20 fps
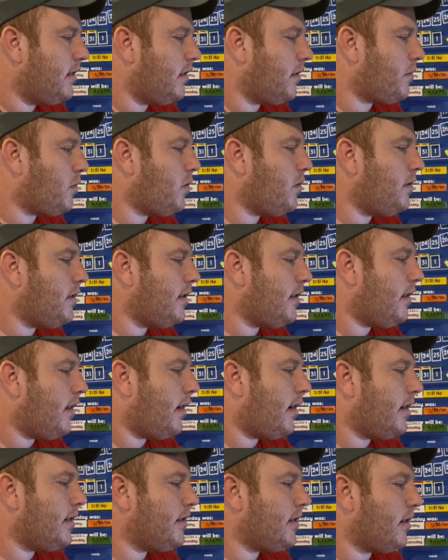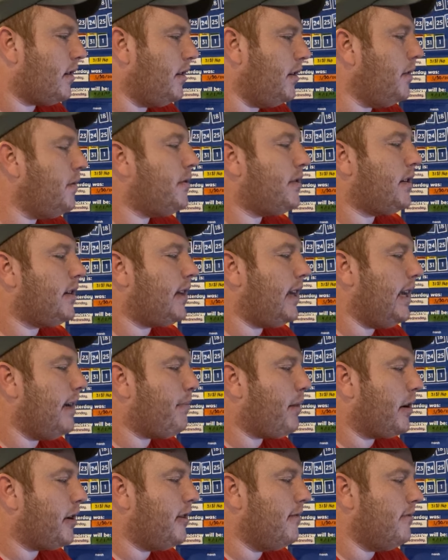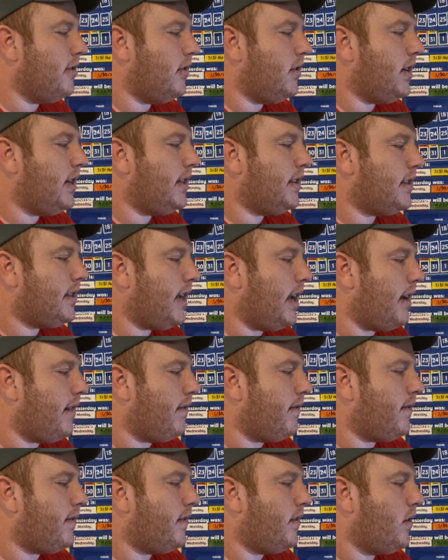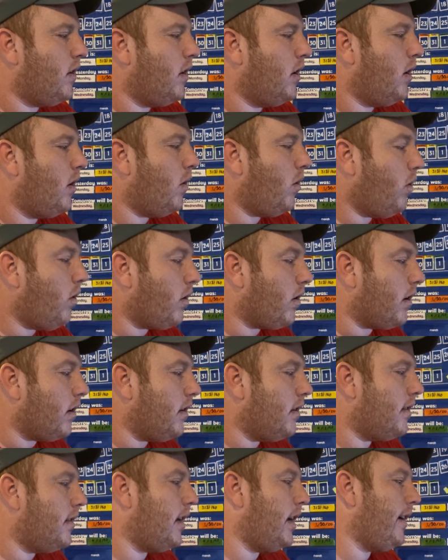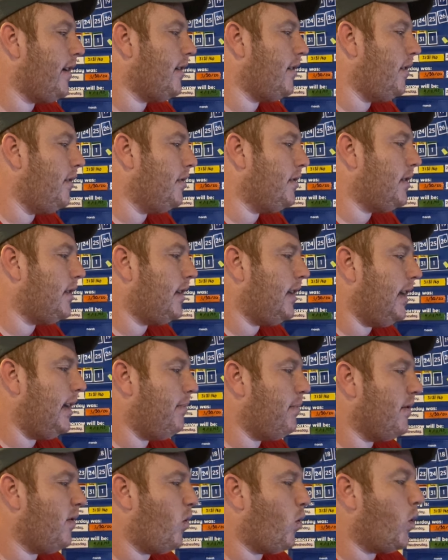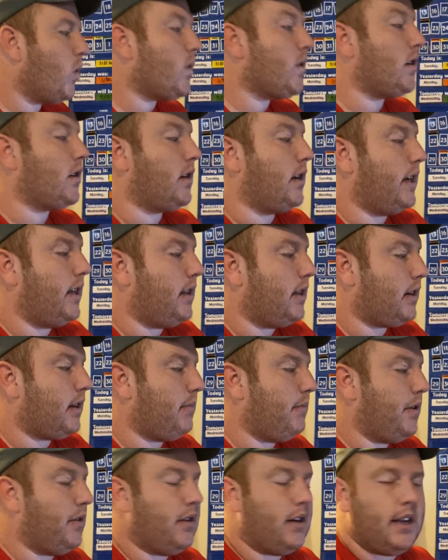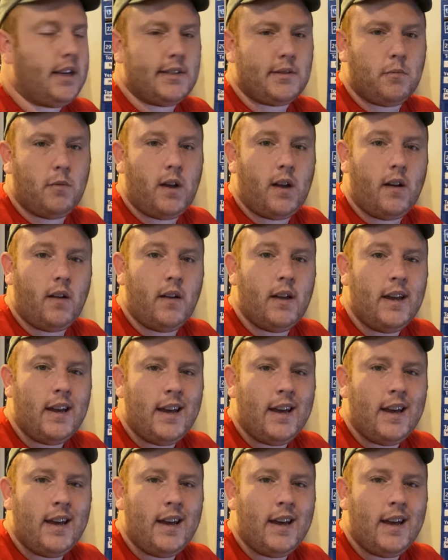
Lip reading: The rules and laws are used to keep our community safe, or they are used to keep order in the community as well.